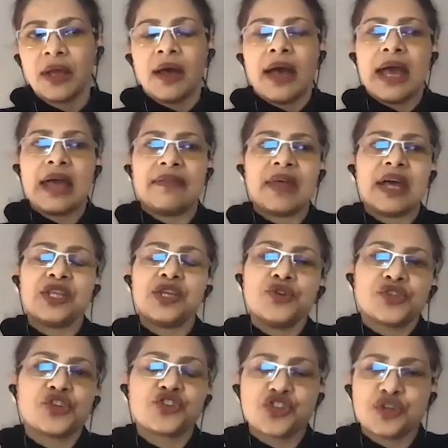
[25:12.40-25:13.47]
And then
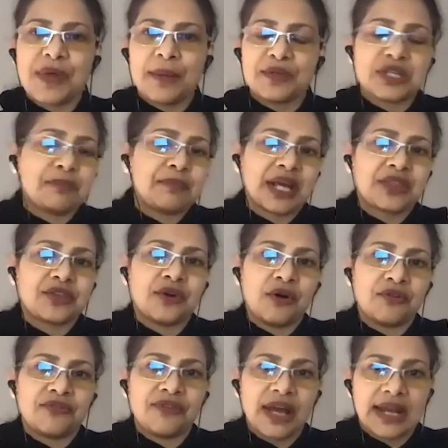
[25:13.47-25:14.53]
users should be able to pick their own
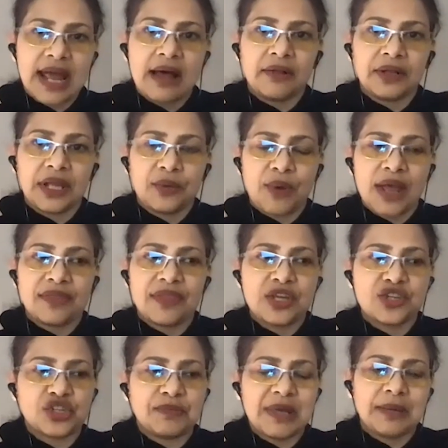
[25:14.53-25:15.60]
finality, right? They
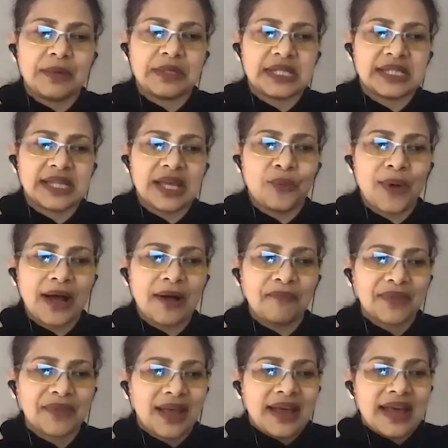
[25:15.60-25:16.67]
should be able to say, well,
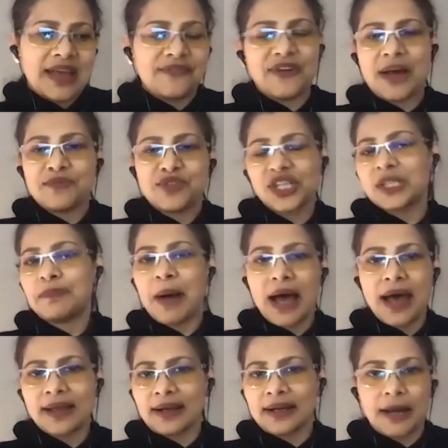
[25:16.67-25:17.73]
if I'm just
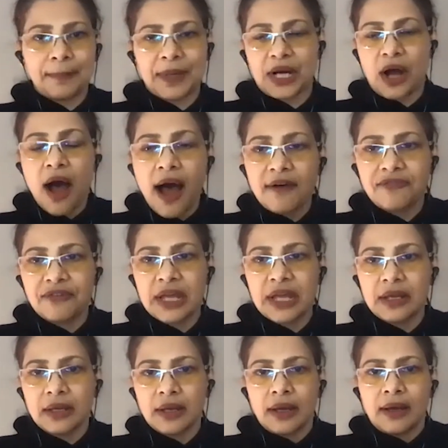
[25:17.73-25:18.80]
buying a cup of coffee,
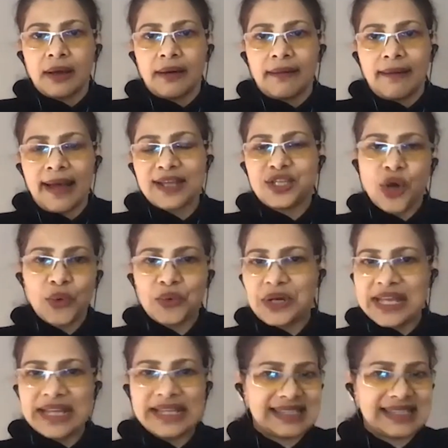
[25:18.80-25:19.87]
I don't
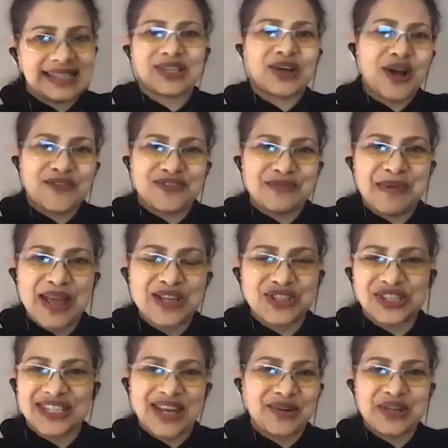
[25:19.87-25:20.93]
need six
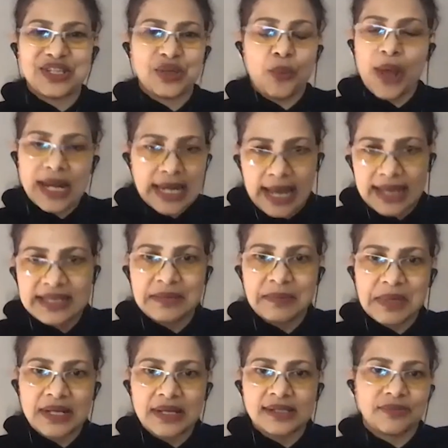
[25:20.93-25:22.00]
confirmations. I don't need mm. to wait 90
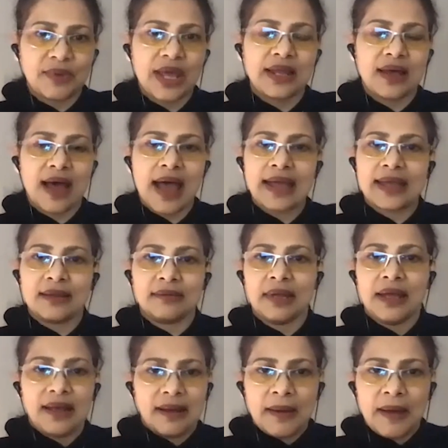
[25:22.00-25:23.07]
minutes, right? I can
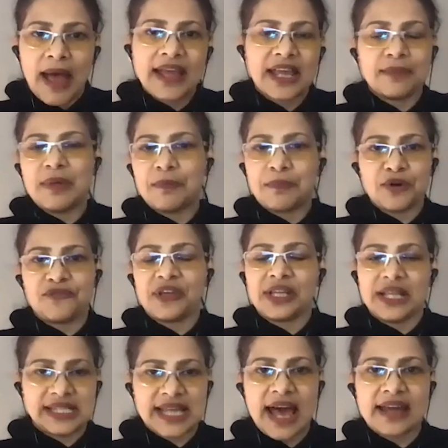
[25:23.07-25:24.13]
I can be perfectly
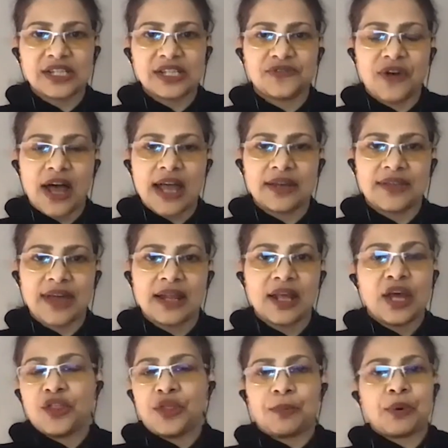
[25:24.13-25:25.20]
satisfied that
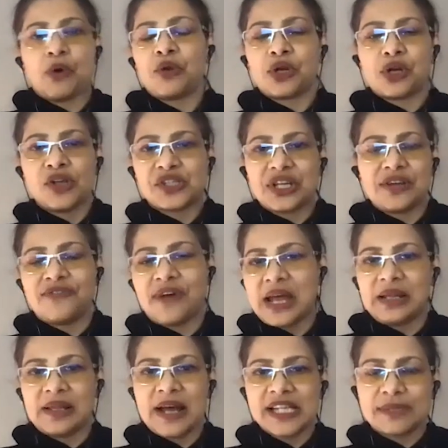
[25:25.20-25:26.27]
the protocol is going to
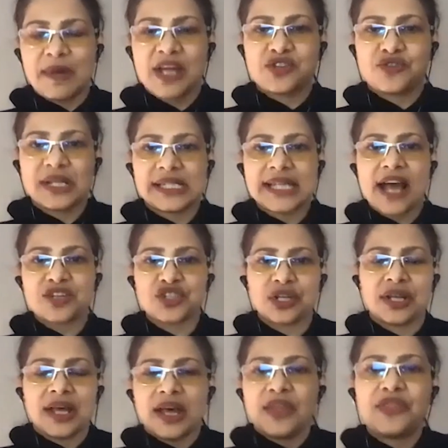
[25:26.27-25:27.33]
finalize my transaction
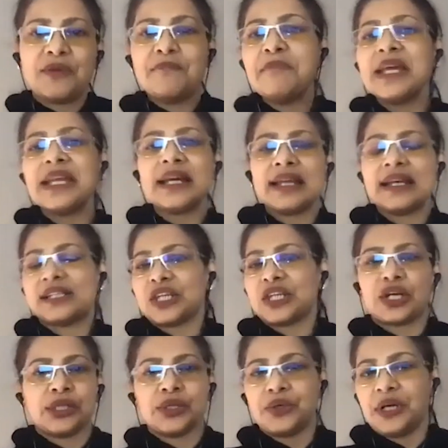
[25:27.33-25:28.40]
the minute it's
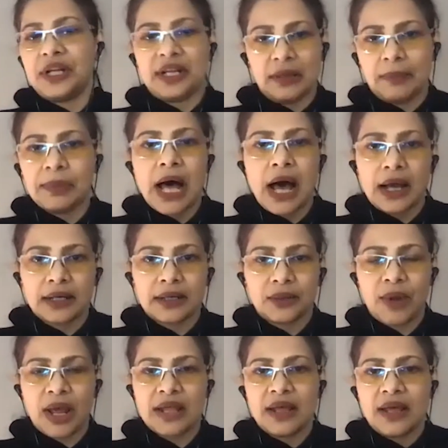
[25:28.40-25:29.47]
included in a block,
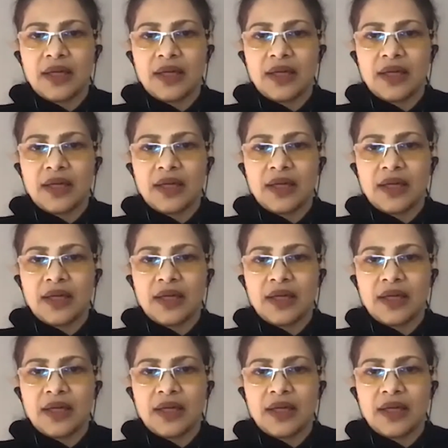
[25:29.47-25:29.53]
right?